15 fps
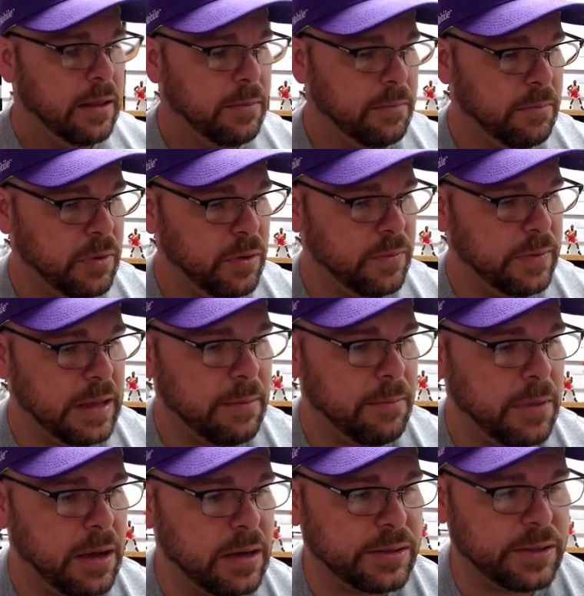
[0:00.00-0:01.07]
move
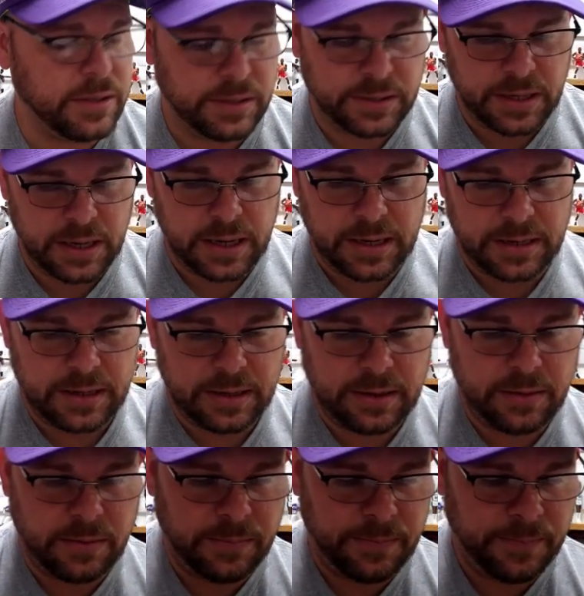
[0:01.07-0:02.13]
that box to the side
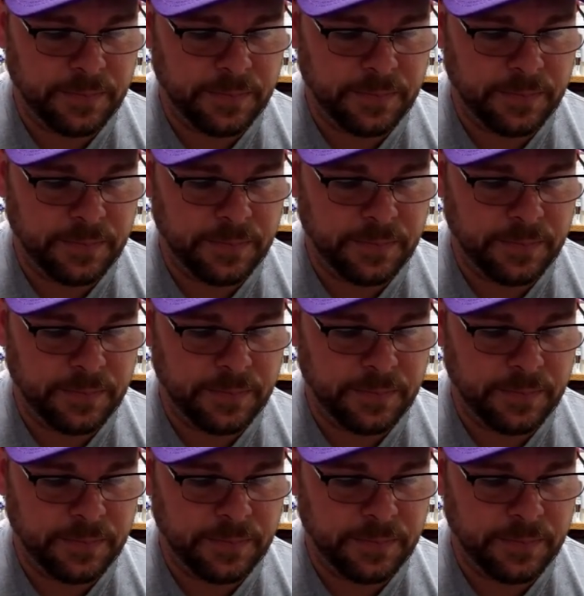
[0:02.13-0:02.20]
now,